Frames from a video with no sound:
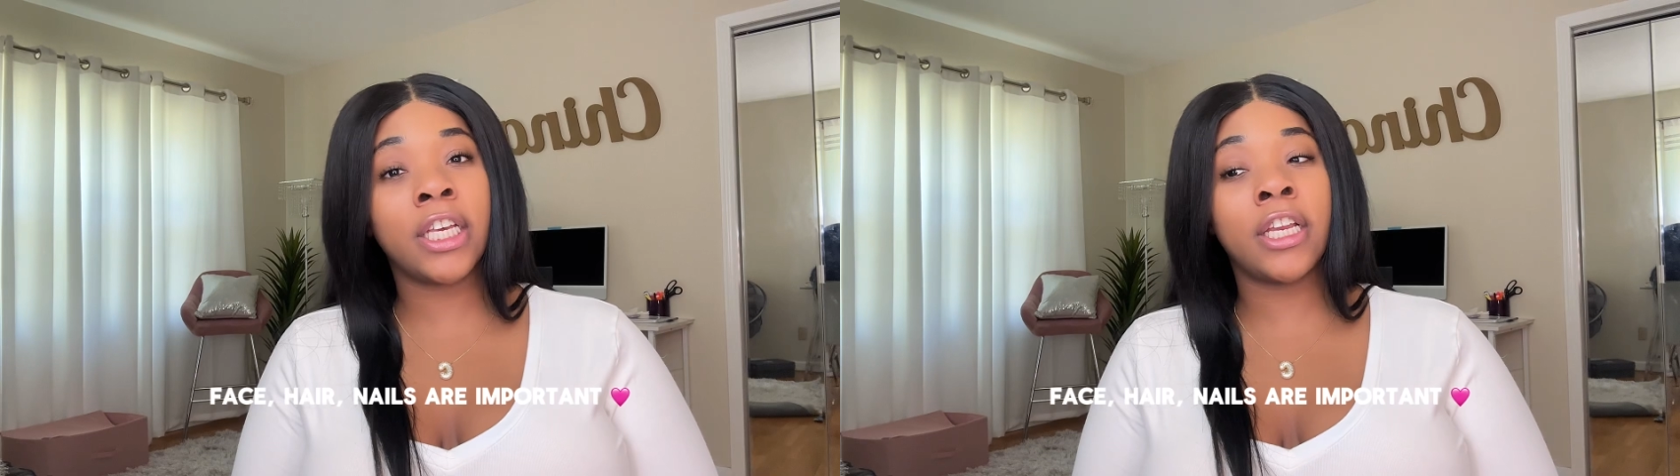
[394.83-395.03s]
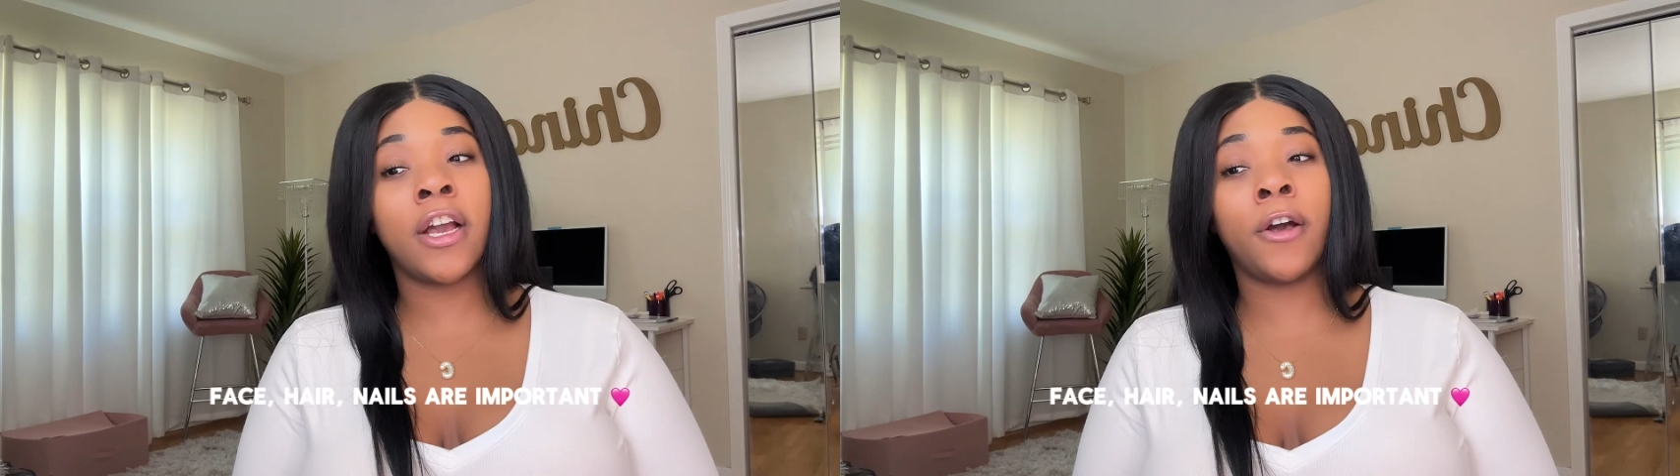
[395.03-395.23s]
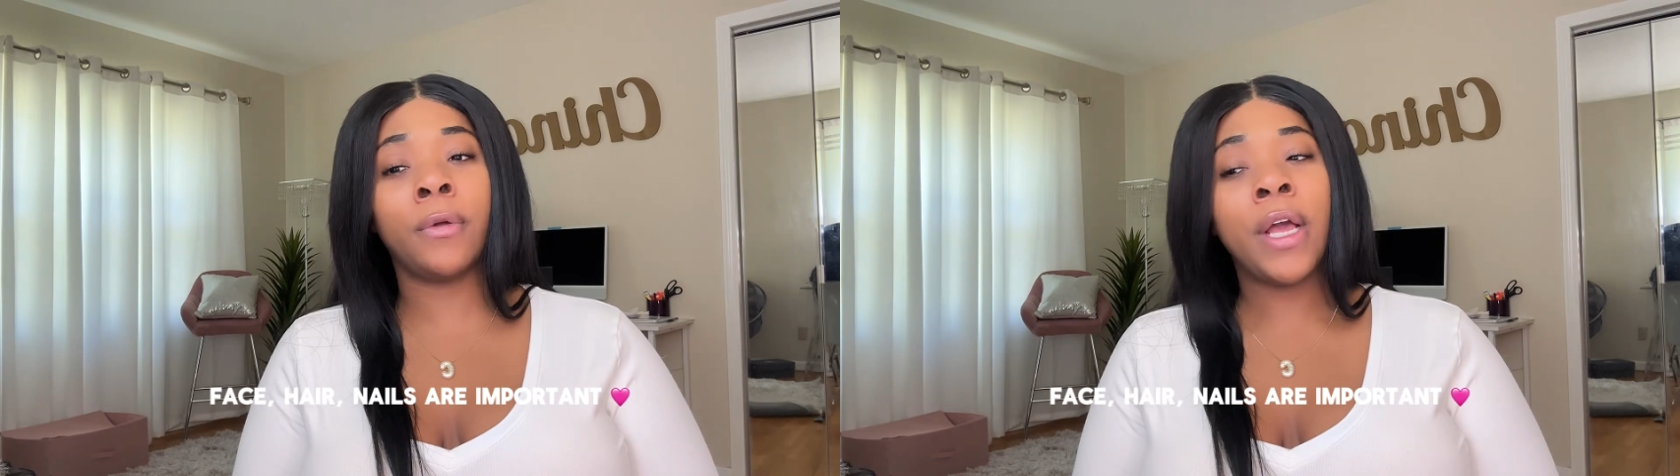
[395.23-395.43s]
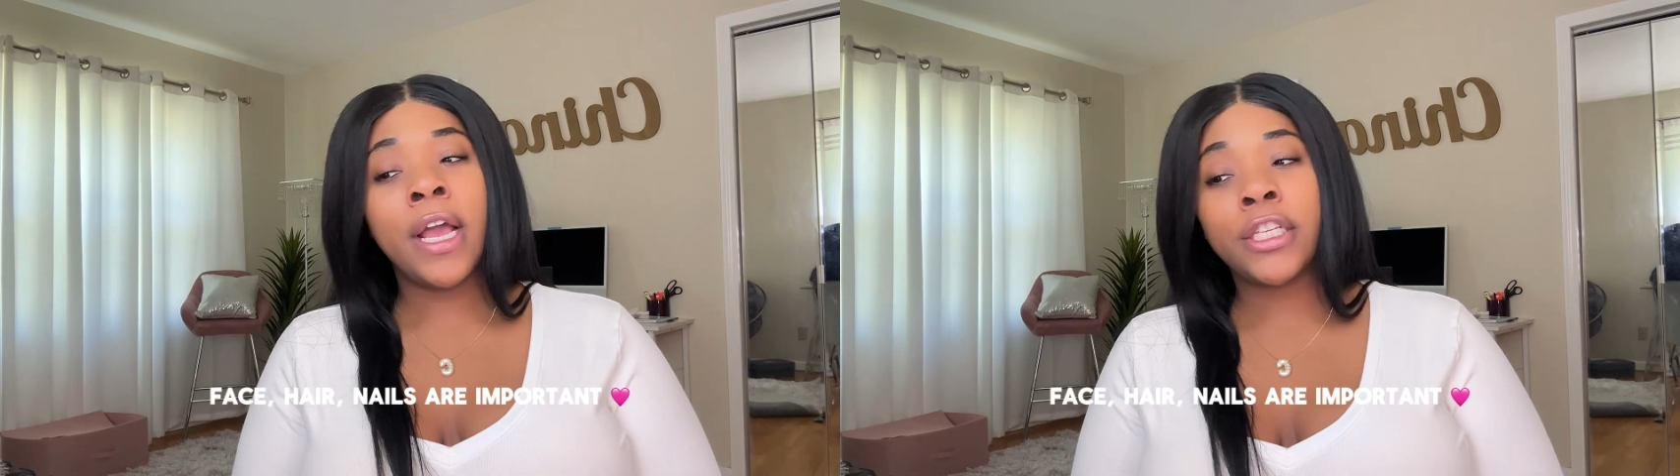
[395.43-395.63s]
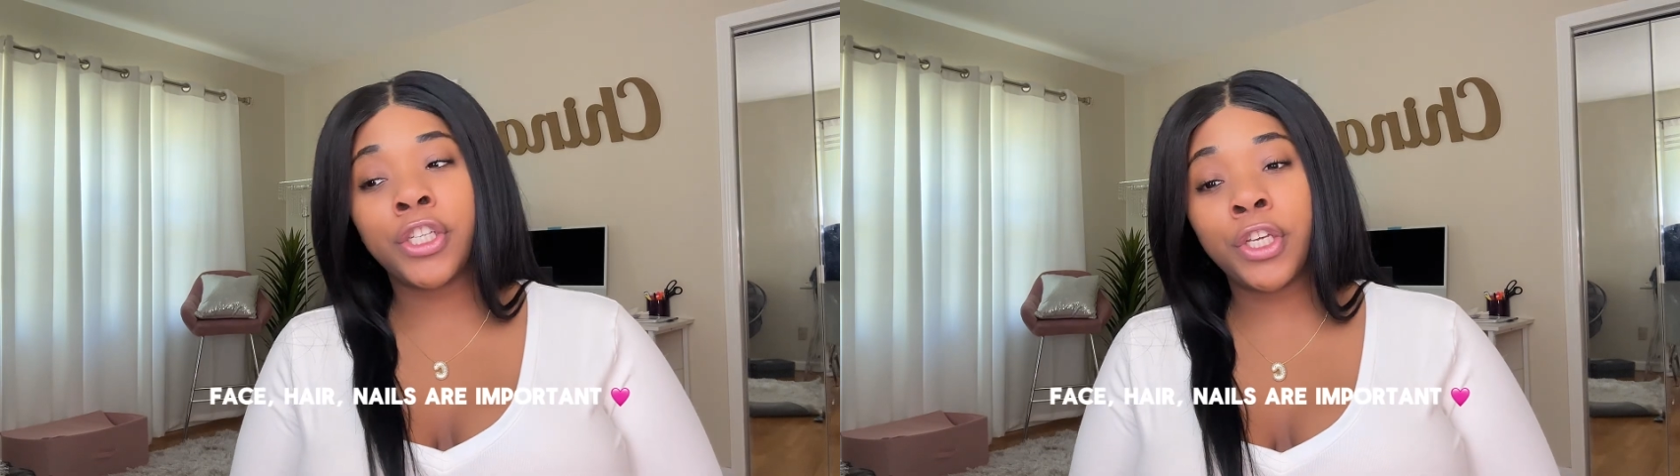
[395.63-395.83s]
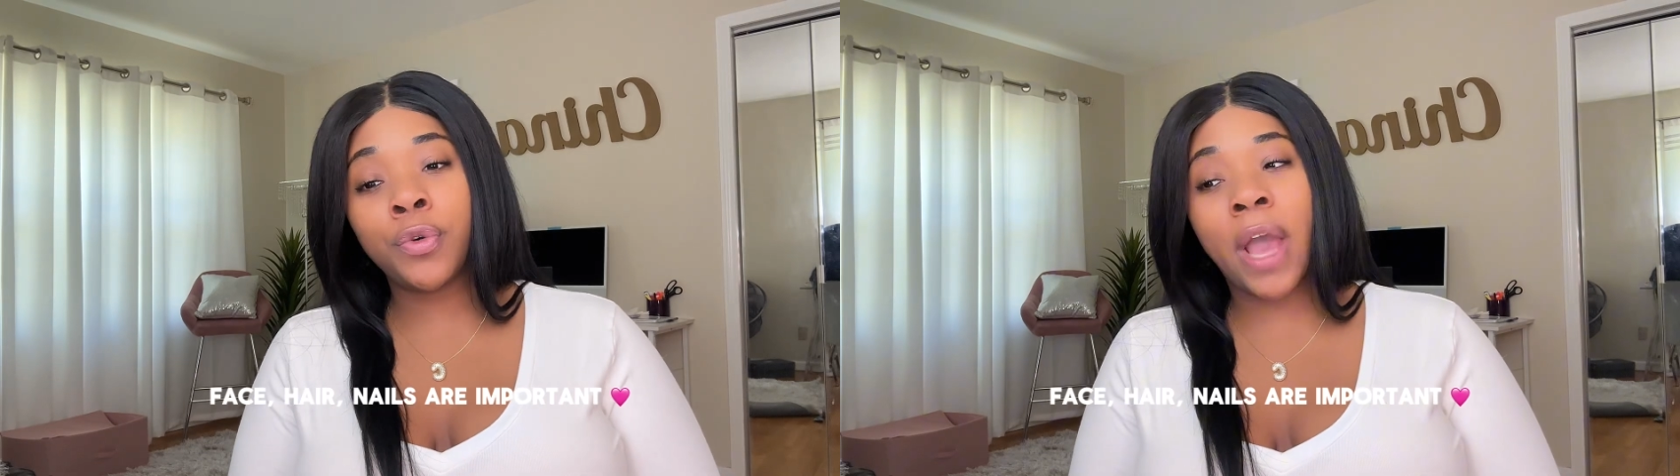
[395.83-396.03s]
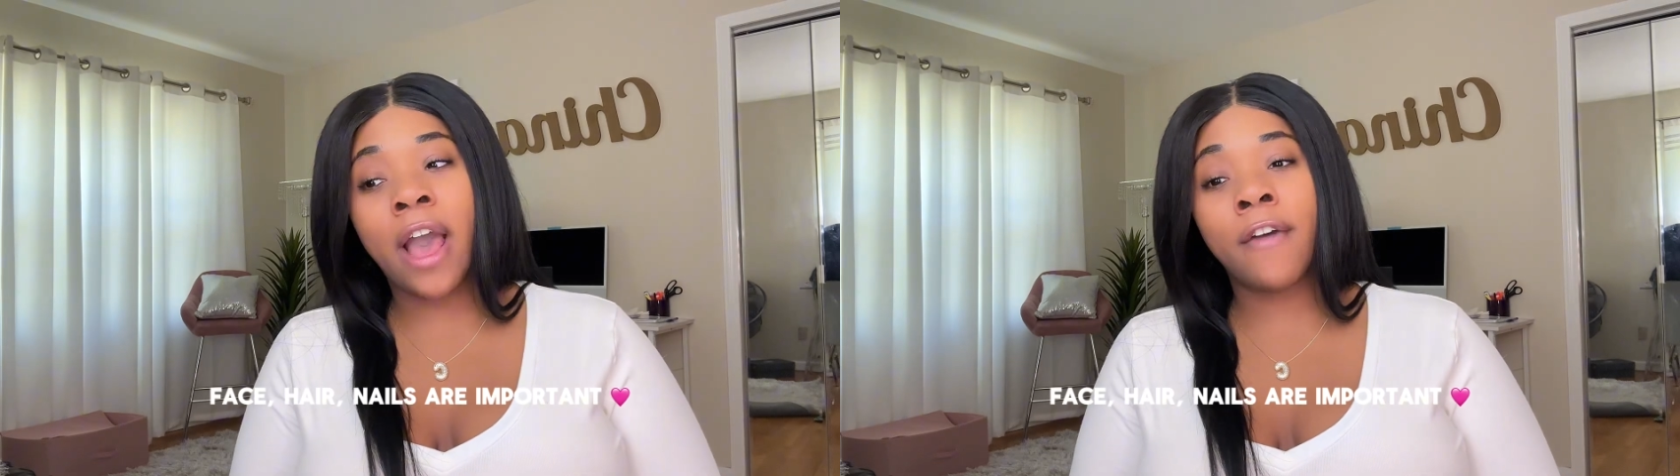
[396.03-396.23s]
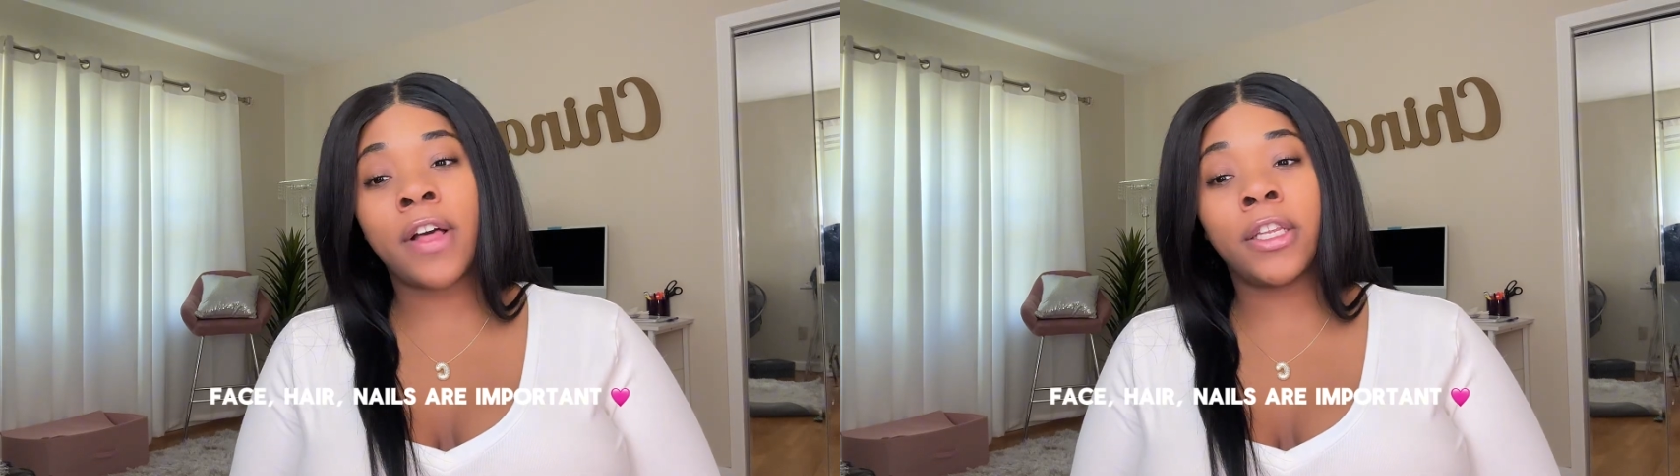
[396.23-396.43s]
do you
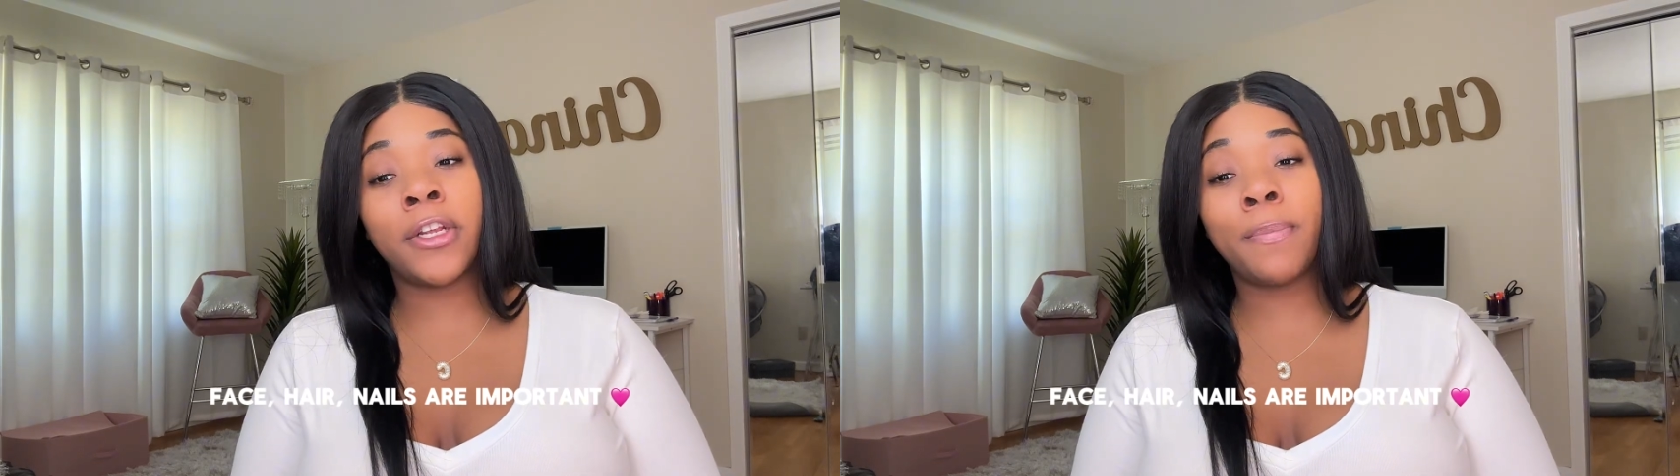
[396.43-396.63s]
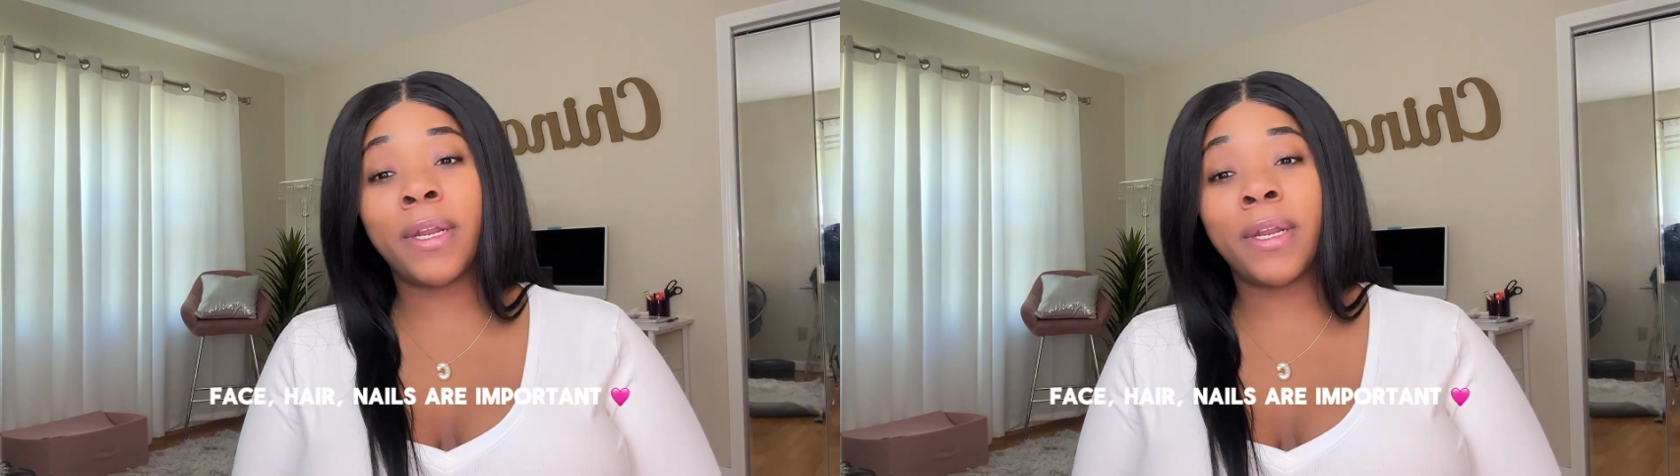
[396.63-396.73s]
have a little